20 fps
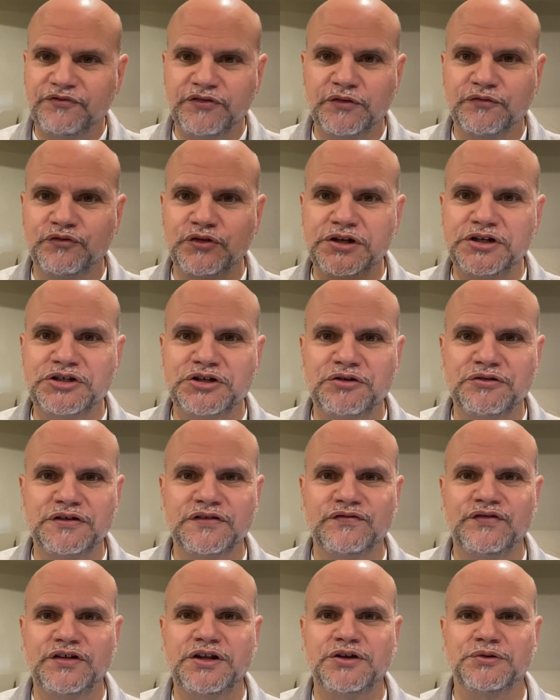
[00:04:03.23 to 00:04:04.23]
Feel free to share
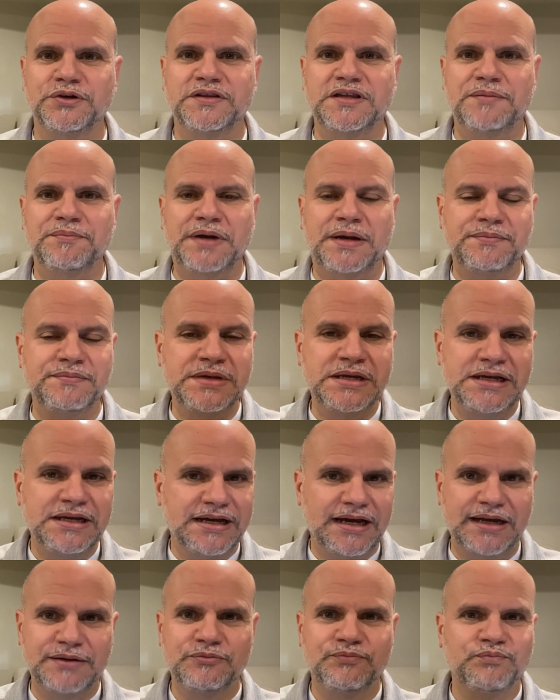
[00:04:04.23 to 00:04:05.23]
this video with them.
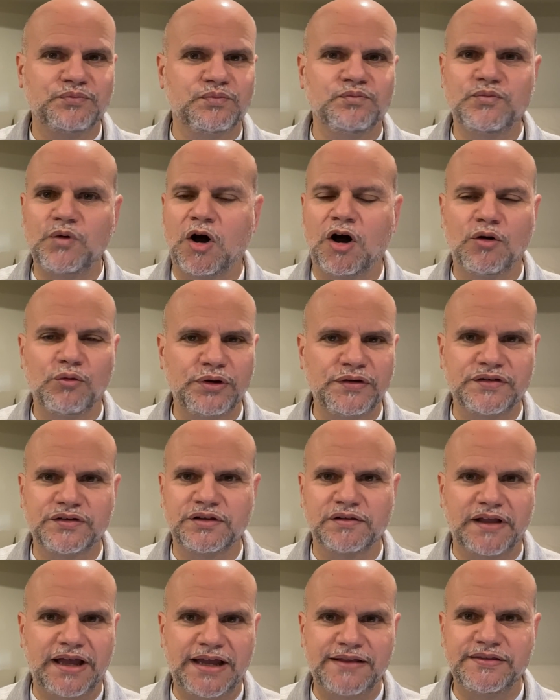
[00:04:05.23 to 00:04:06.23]
I'm always
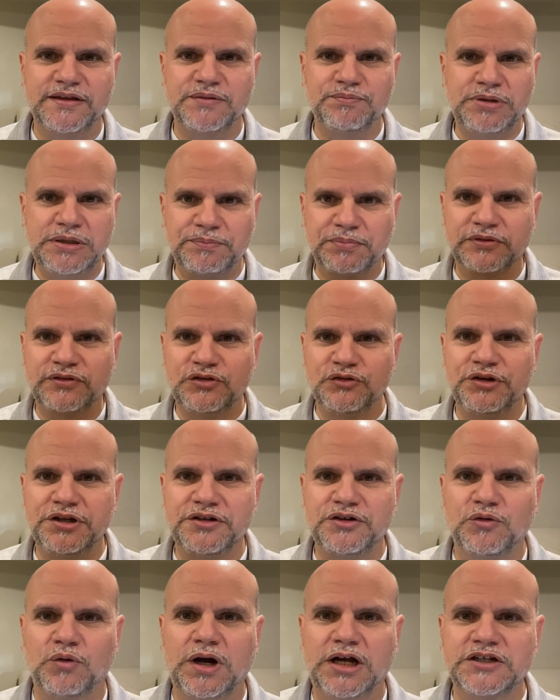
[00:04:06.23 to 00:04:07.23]
glad that people tune in
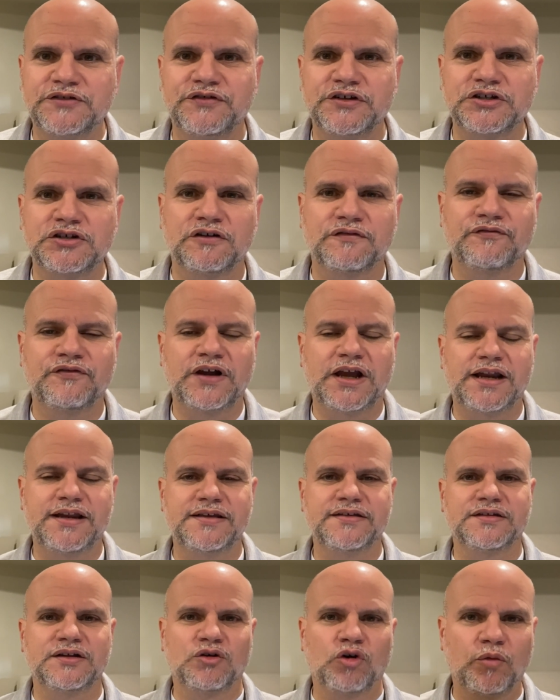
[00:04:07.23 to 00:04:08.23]
to watch Fish on
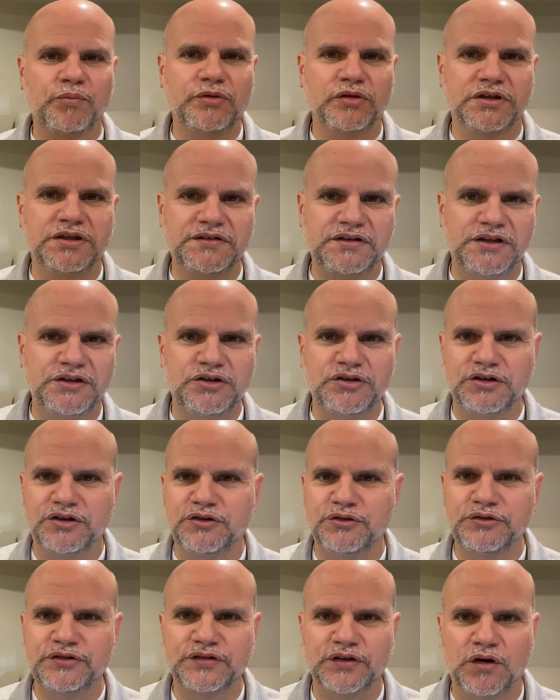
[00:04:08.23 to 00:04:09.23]
Fridays and hope you'll continue to
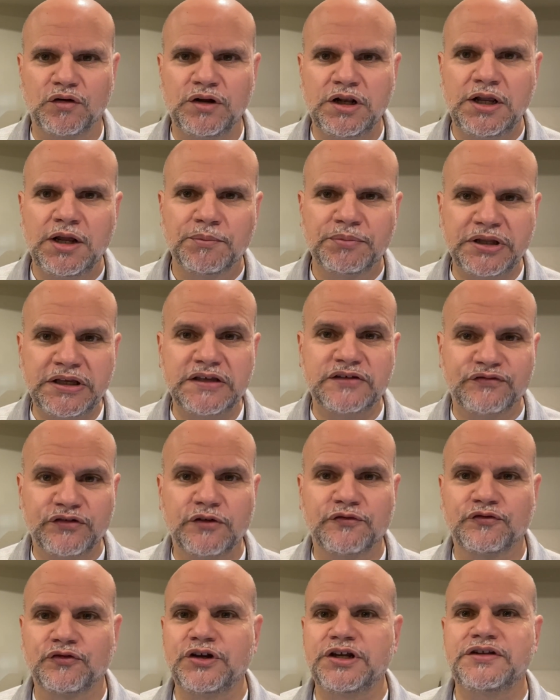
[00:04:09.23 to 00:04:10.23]
do so. Please
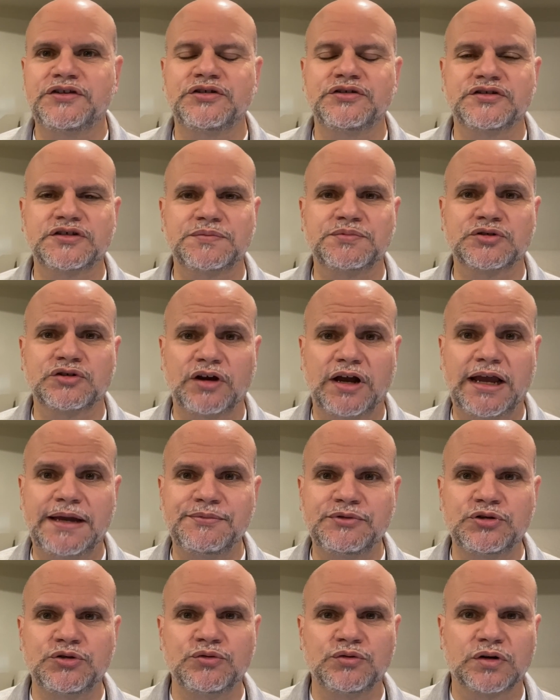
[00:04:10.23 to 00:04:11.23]
feel free to subscribe
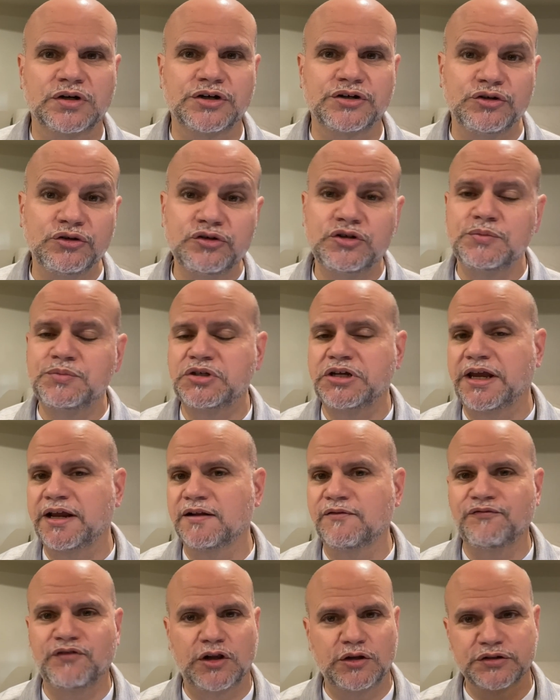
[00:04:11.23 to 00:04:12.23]
to our YouTube
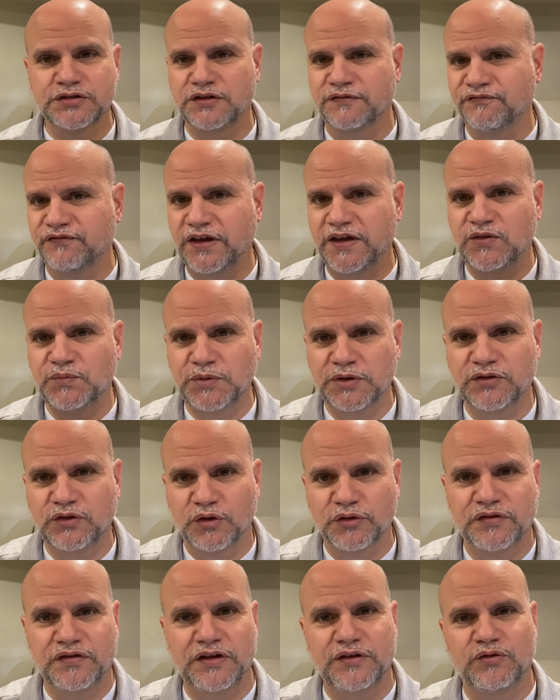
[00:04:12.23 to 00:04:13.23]
channel, follow us on Facebook.
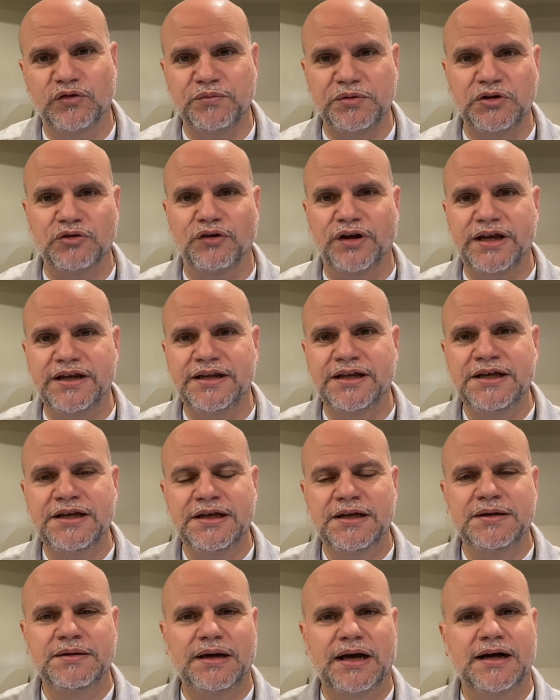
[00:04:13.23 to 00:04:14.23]
Those things would be great.
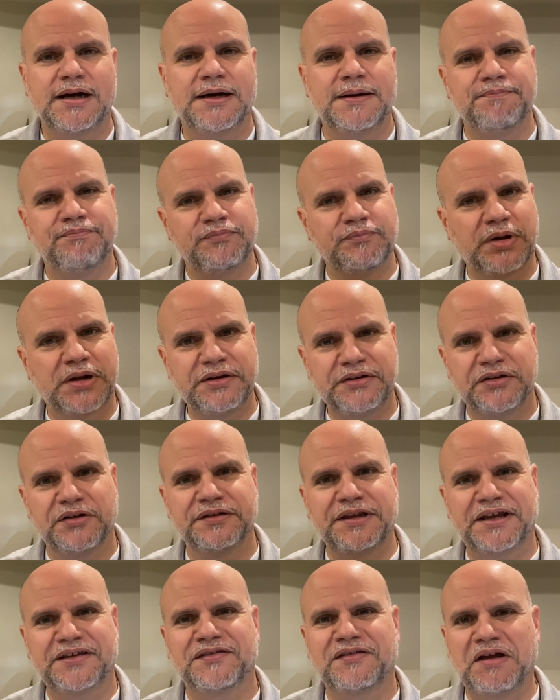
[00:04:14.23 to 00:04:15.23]
But until
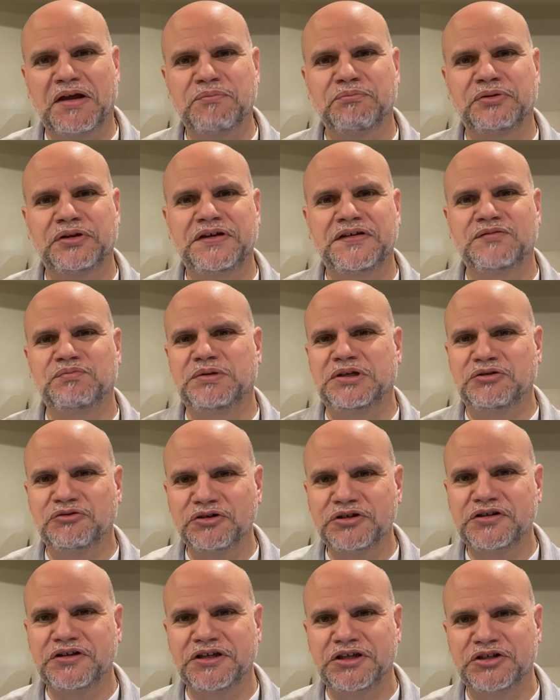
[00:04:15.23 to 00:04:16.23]
next time, please be
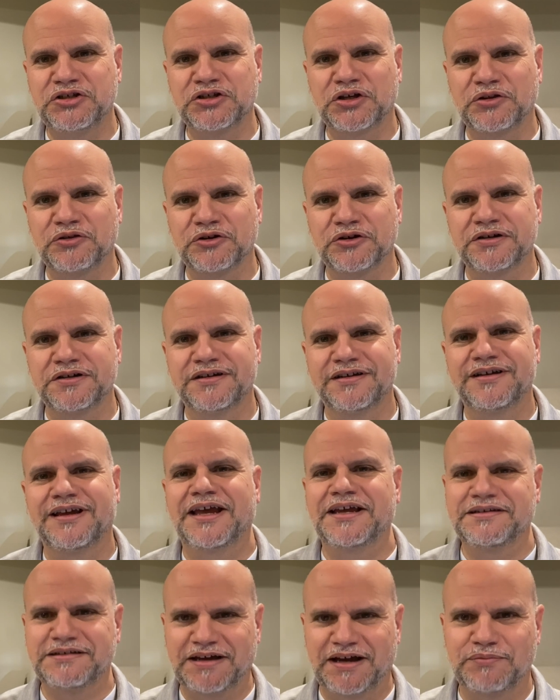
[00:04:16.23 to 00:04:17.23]
good to each other
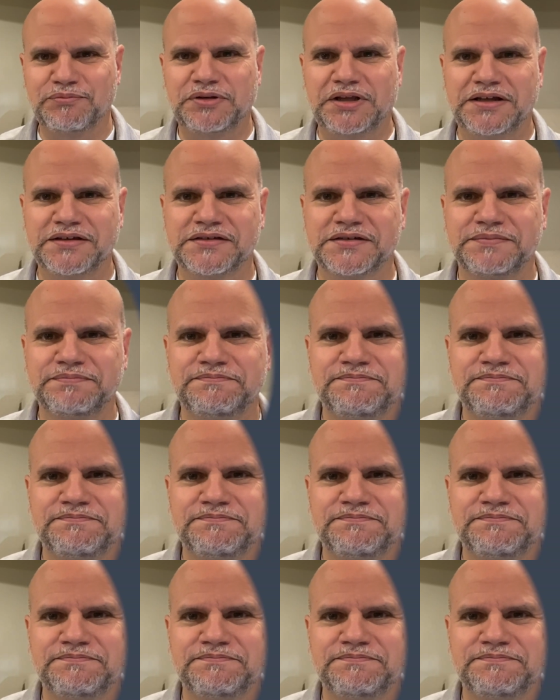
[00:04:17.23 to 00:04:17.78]
and God bless.